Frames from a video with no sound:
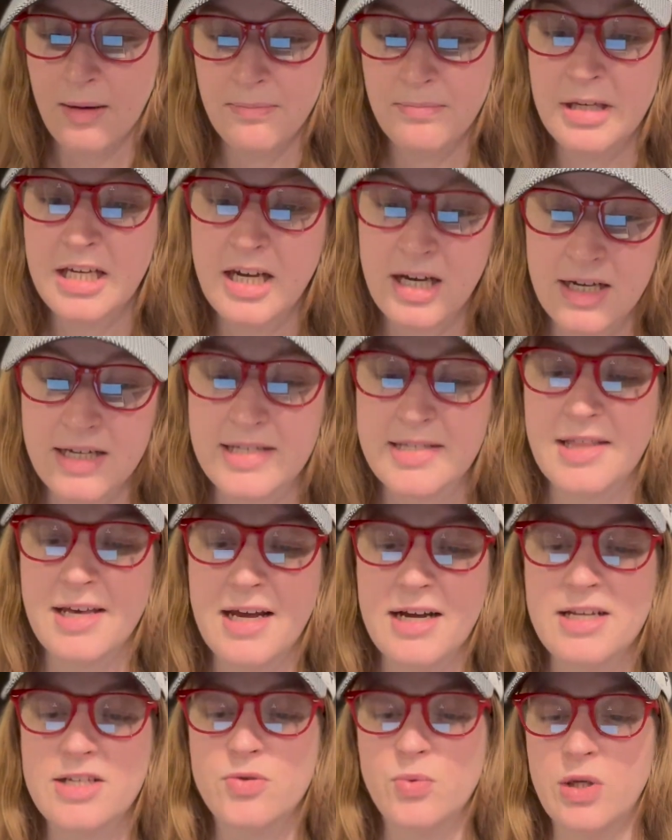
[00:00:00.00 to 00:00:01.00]
because
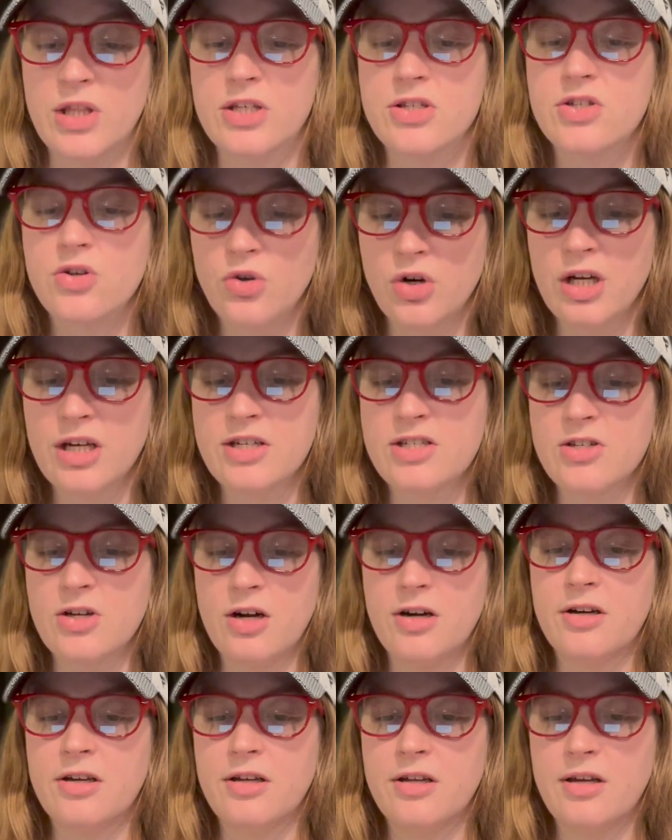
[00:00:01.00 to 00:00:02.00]
that is when the scoring
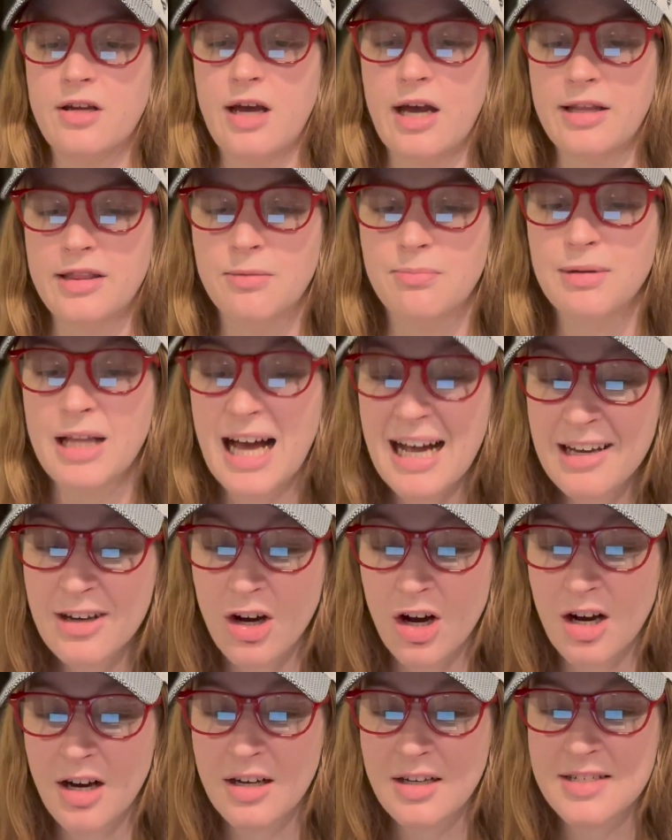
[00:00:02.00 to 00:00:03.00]
started, and the
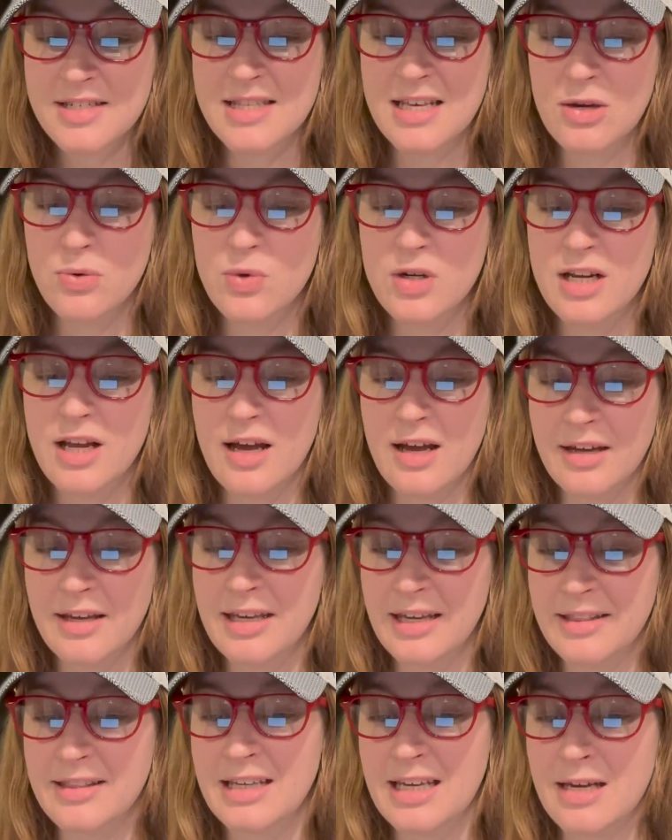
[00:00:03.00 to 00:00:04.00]
Blackhawks, they would
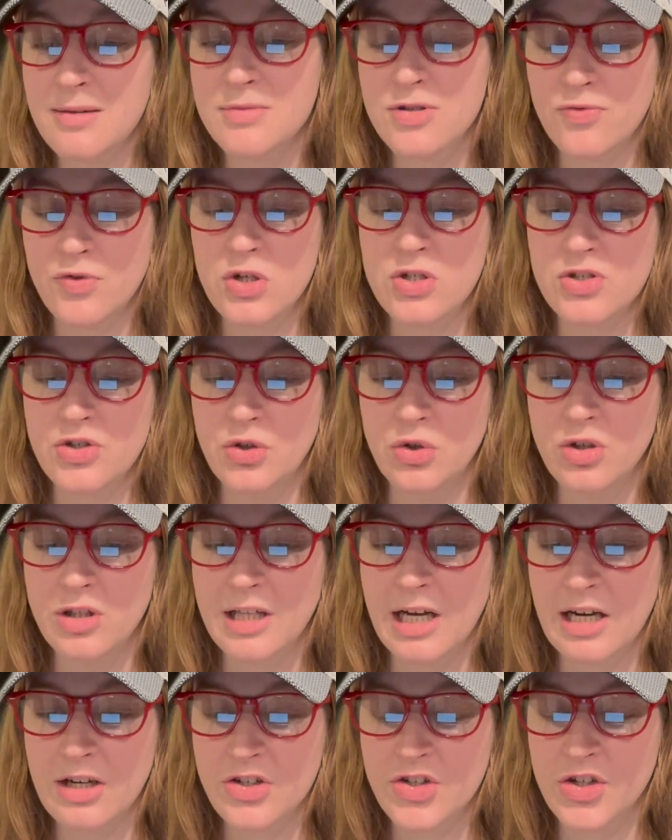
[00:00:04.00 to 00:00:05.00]
get the game's first
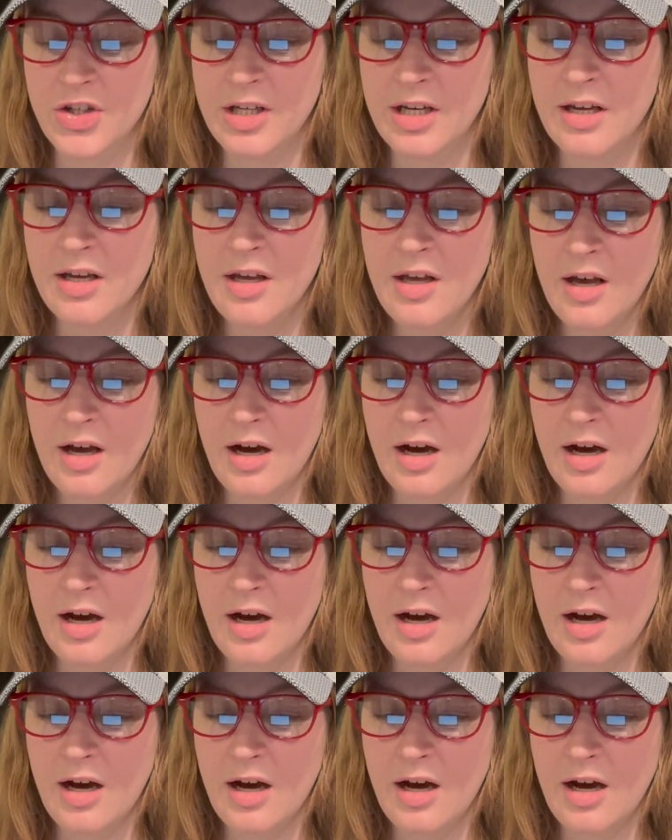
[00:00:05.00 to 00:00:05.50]
goal actually.